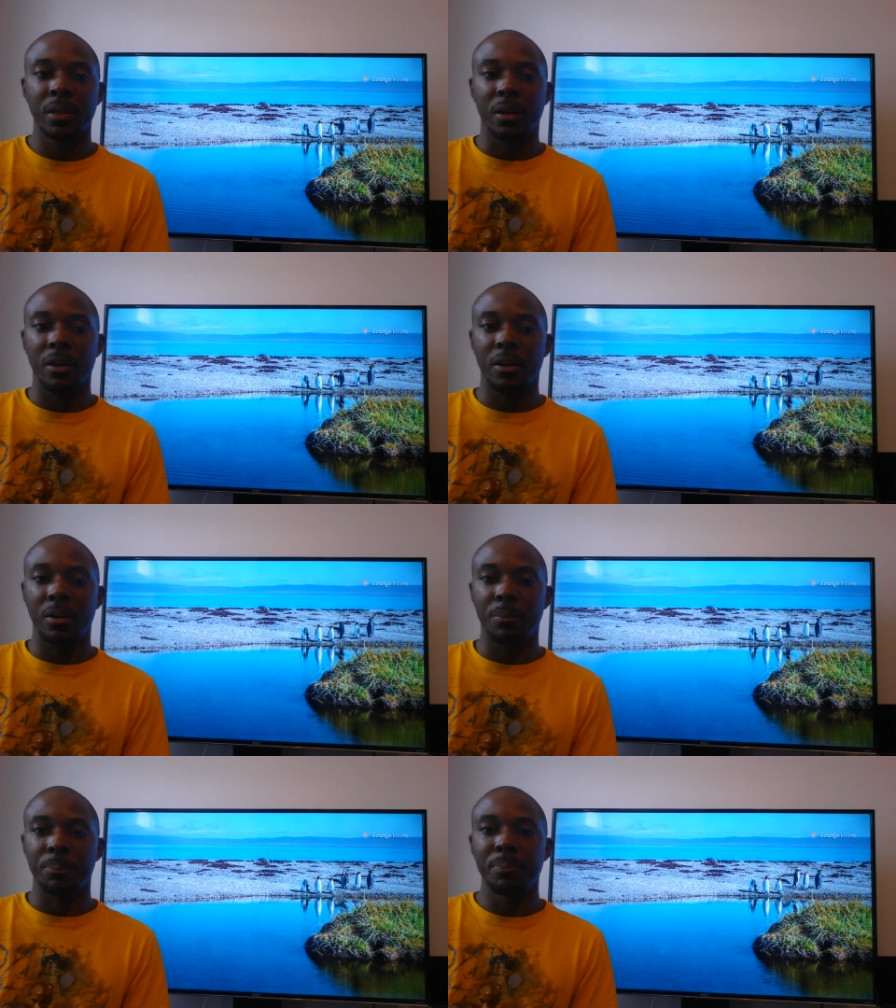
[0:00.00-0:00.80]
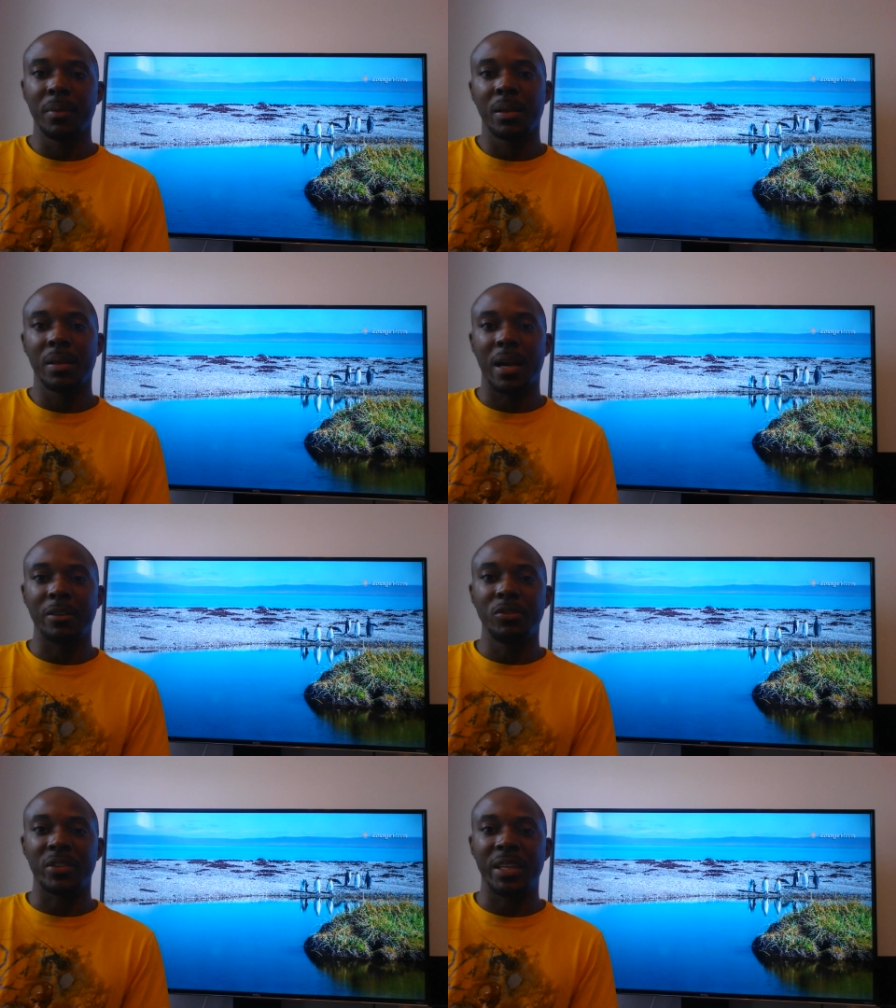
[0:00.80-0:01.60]
Um, I
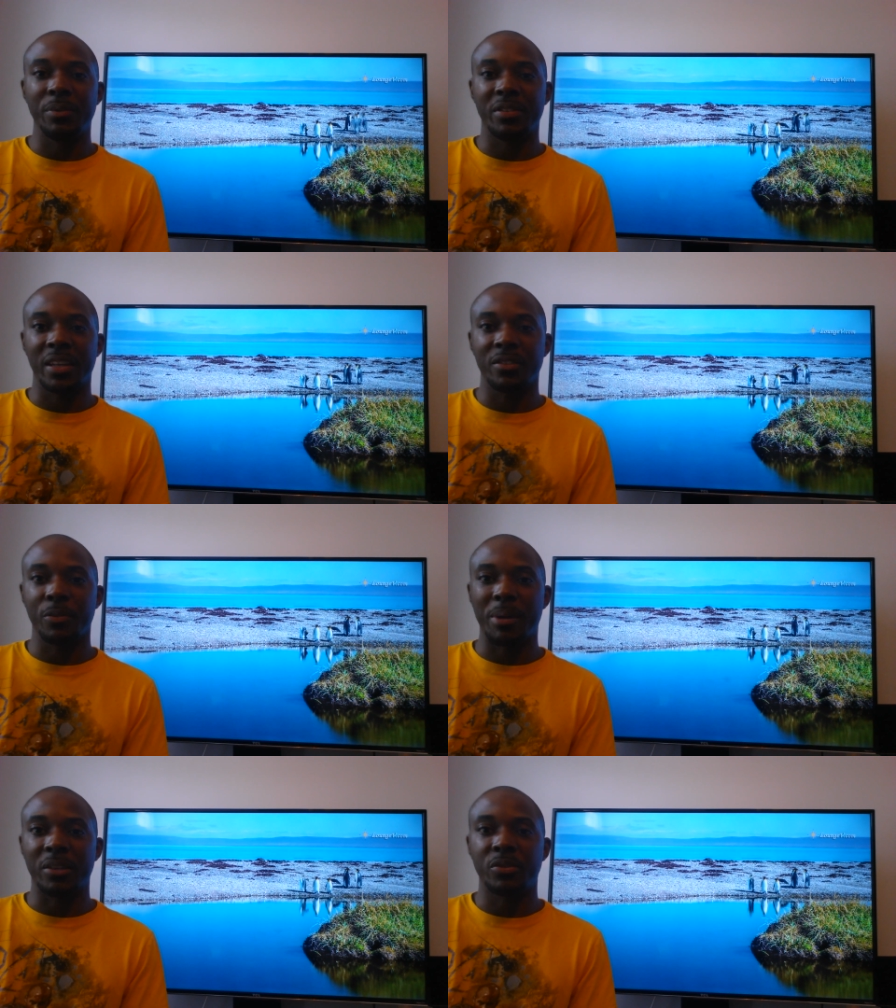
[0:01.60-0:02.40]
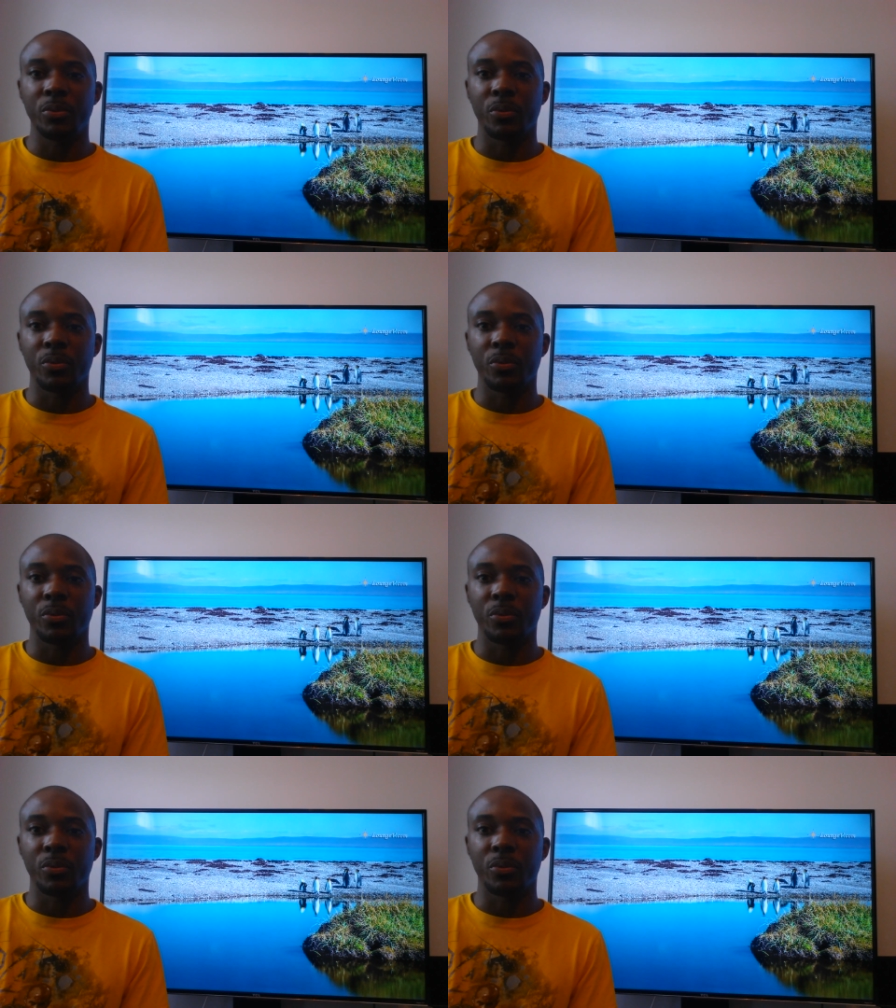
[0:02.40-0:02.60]
usually keep the settings for about two,